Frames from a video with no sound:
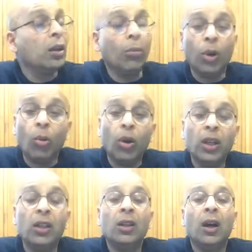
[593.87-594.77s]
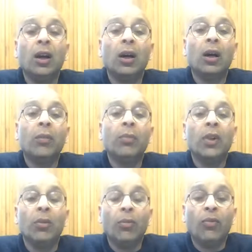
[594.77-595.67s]
Number one,
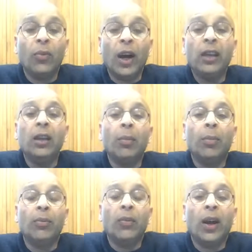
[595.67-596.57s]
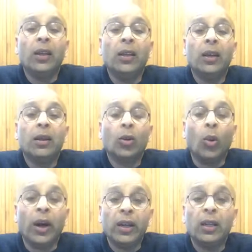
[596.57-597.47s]
find a
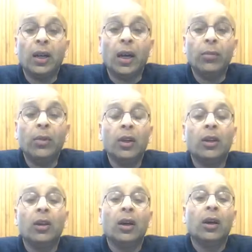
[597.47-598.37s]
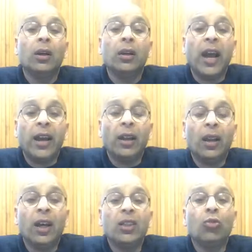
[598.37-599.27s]
quiet time.
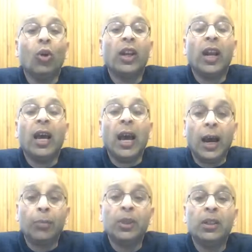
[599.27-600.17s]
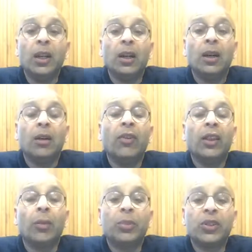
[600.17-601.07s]
Analyze what had happened when
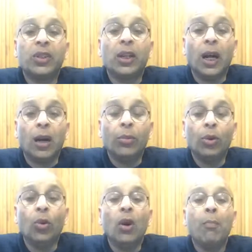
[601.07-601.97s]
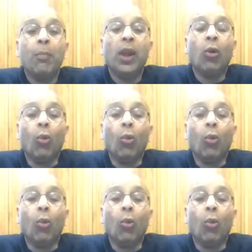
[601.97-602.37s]
the person harmed you. Pick